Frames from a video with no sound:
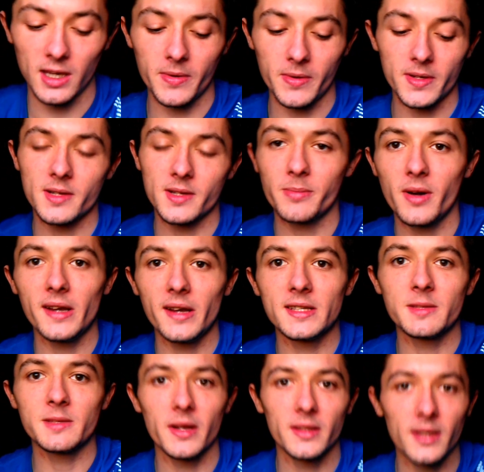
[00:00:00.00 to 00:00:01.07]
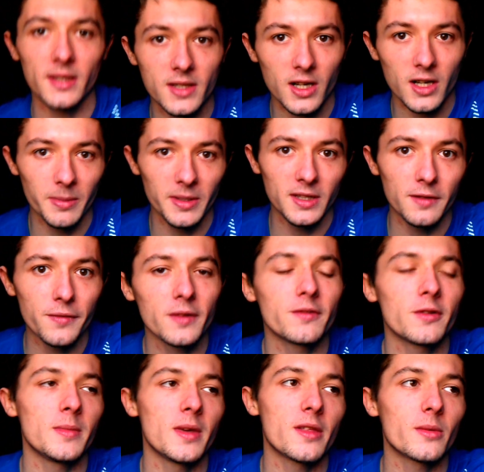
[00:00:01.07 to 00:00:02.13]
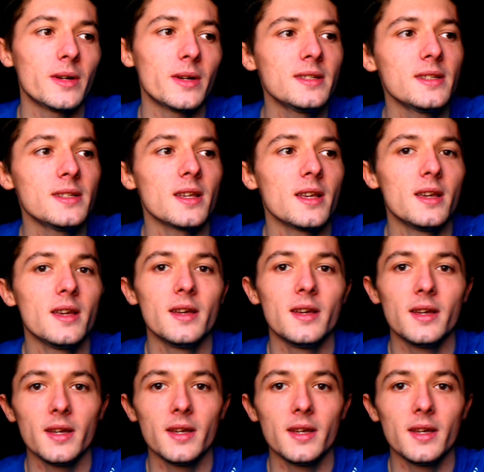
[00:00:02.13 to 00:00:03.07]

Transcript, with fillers: I'll keep it a surprise, but it's going to be different from the other ones,